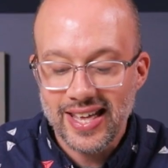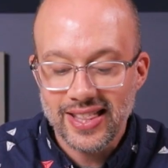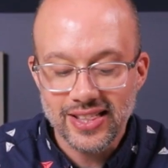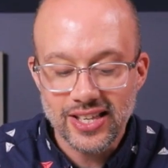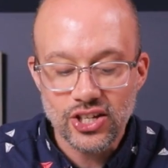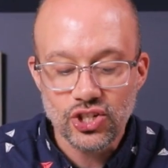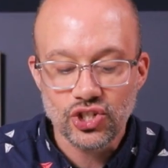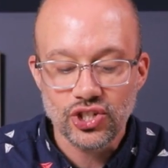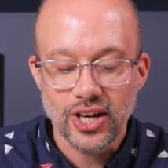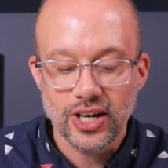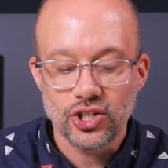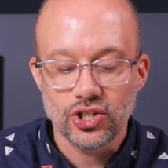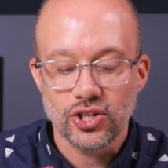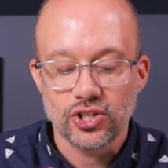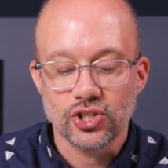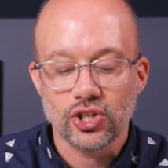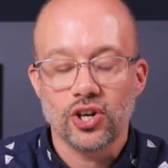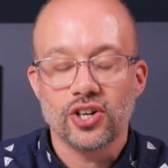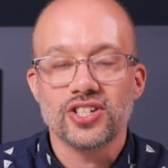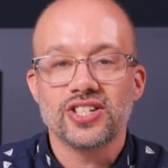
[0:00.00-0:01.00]
and these
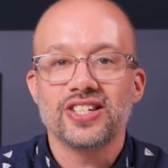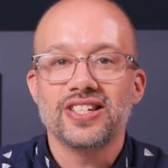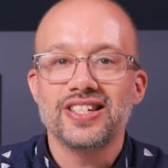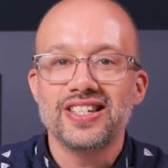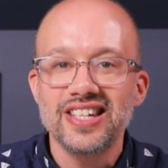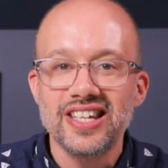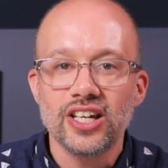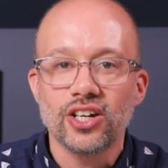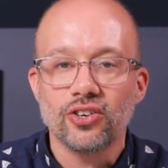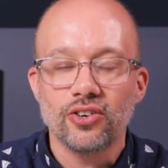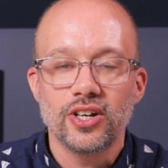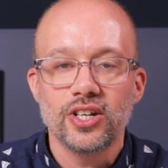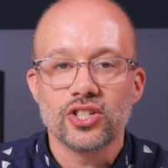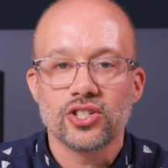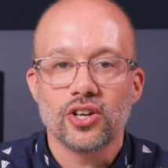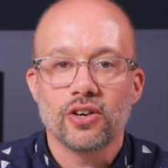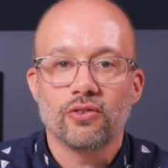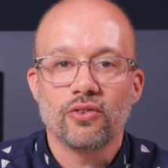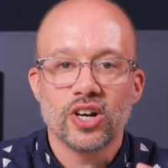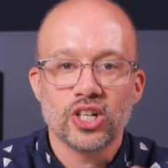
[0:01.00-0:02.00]
changes cause
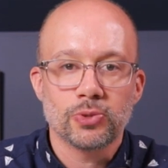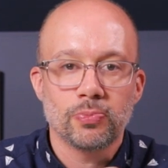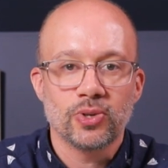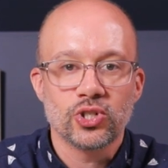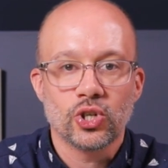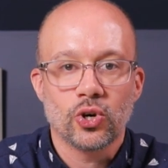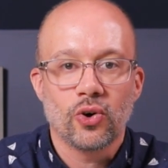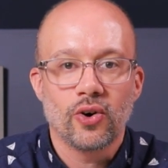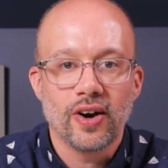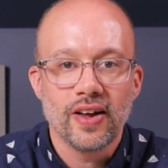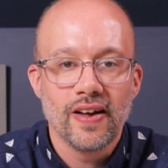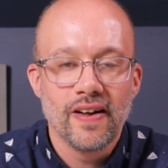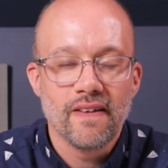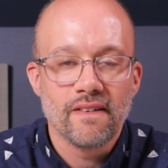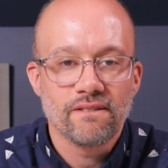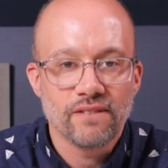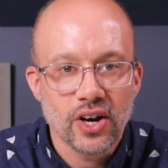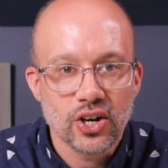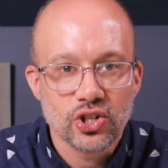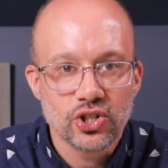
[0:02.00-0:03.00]
decreased respiratory
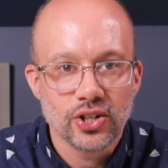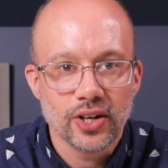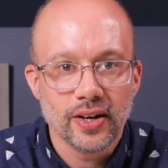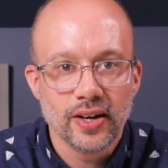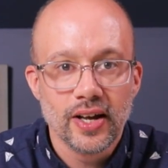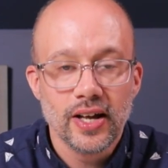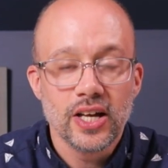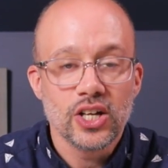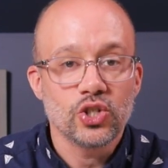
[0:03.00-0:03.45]
function.